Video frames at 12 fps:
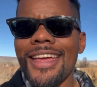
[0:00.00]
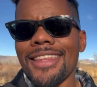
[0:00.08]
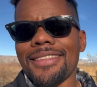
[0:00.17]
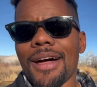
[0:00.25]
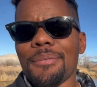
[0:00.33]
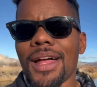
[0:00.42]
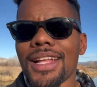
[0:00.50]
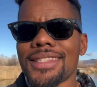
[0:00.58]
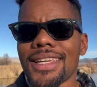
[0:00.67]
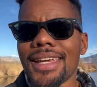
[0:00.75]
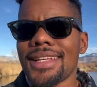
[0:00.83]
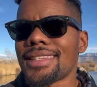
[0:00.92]
Now, I'm not
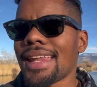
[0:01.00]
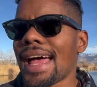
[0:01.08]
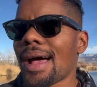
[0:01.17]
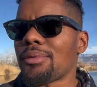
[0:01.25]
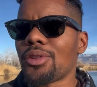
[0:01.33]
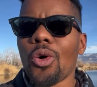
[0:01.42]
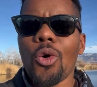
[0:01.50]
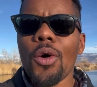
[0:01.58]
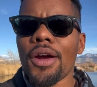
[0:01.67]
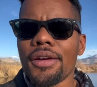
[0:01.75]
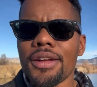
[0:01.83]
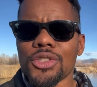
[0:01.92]
saying it's an absolute
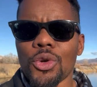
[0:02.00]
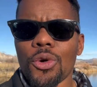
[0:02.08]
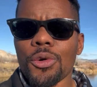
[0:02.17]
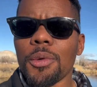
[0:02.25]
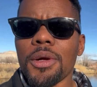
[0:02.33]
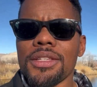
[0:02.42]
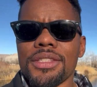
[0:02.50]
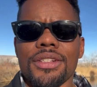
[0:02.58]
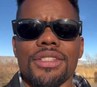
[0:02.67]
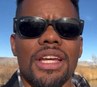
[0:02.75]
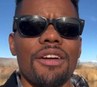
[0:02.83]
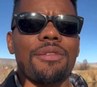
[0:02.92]
area, it's horrible, because there's
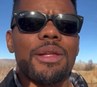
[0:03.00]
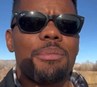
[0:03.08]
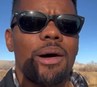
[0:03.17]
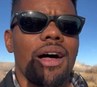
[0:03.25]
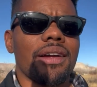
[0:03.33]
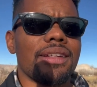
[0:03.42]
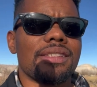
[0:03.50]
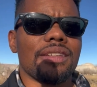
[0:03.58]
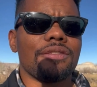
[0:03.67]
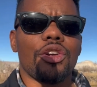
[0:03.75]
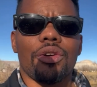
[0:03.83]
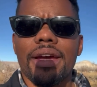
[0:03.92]
definitely pockets
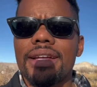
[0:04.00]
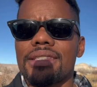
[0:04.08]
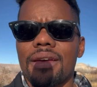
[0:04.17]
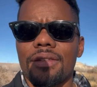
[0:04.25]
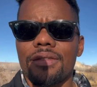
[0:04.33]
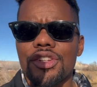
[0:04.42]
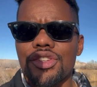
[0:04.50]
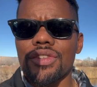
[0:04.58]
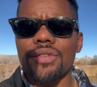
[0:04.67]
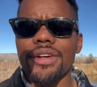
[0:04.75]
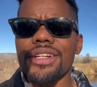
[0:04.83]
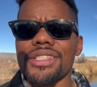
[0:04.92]
of great subdivisions,
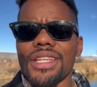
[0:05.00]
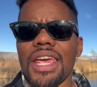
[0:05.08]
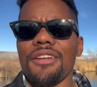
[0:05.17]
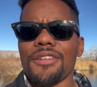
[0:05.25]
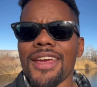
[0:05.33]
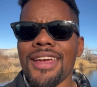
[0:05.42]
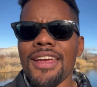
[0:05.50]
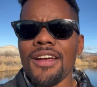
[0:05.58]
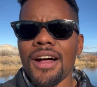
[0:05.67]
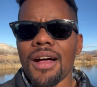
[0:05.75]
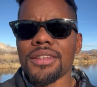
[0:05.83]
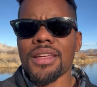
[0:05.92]
very safe
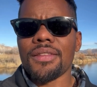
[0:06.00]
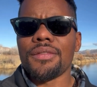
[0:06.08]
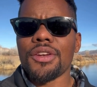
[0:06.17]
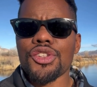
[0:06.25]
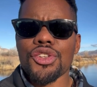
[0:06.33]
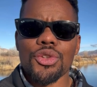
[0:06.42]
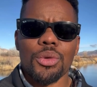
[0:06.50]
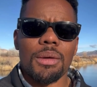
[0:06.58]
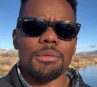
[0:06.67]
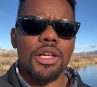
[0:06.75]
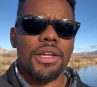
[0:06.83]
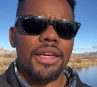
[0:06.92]
subdivisions when
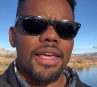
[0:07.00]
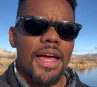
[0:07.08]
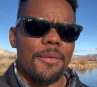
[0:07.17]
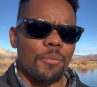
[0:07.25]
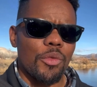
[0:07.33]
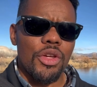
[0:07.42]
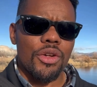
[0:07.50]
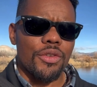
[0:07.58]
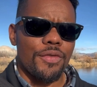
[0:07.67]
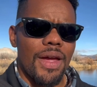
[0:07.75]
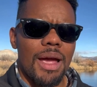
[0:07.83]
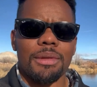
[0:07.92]
I'm looking at,
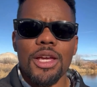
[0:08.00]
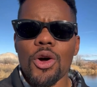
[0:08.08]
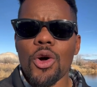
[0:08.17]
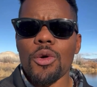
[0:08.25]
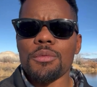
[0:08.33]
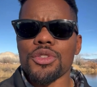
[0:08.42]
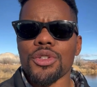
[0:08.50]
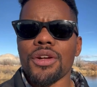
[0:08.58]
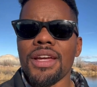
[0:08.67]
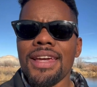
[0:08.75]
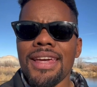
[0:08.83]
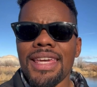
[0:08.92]
family, or
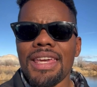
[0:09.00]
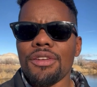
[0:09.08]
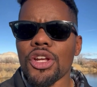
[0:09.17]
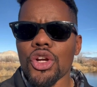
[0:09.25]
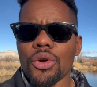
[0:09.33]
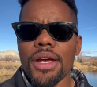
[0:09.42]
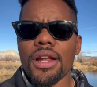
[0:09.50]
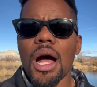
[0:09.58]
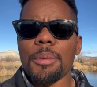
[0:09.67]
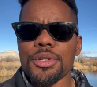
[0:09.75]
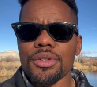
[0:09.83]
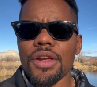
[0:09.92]
even a great
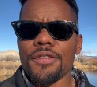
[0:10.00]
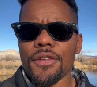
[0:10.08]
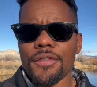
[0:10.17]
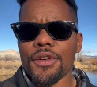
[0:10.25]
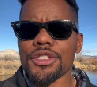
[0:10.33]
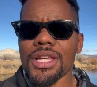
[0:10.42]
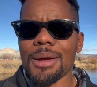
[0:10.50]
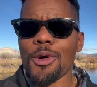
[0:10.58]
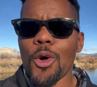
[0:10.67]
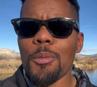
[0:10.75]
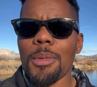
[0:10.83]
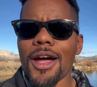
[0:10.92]
opportunity for first-time
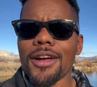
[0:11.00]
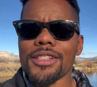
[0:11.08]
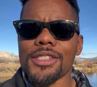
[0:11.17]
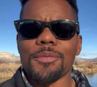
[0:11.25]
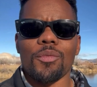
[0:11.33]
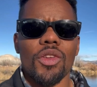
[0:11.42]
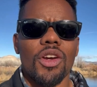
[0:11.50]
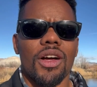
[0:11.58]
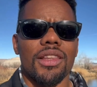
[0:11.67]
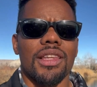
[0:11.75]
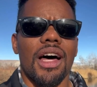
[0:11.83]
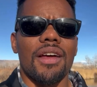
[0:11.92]
home buyers. A
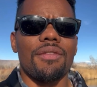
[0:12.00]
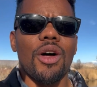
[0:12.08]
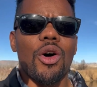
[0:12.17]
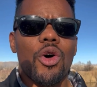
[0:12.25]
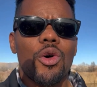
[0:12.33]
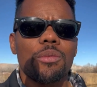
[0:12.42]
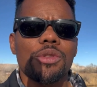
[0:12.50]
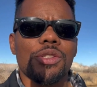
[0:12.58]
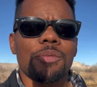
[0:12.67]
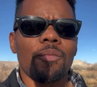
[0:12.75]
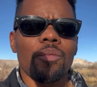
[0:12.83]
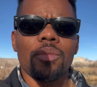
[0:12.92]
lot of the homes
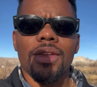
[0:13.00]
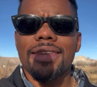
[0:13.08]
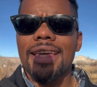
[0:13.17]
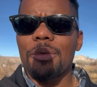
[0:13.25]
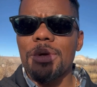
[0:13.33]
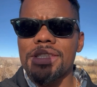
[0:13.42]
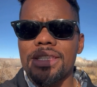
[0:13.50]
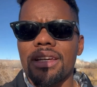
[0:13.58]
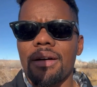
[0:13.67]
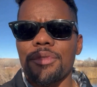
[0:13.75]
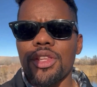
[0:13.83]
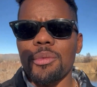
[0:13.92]
that we see
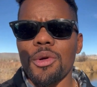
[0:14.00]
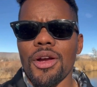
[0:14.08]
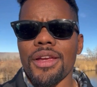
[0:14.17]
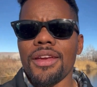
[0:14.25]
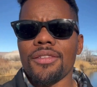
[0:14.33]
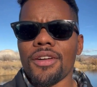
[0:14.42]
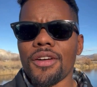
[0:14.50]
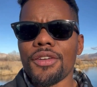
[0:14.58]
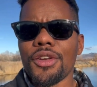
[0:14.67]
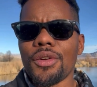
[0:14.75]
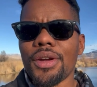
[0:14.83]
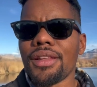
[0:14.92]
come to the market are,
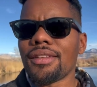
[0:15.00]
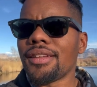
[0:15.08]
in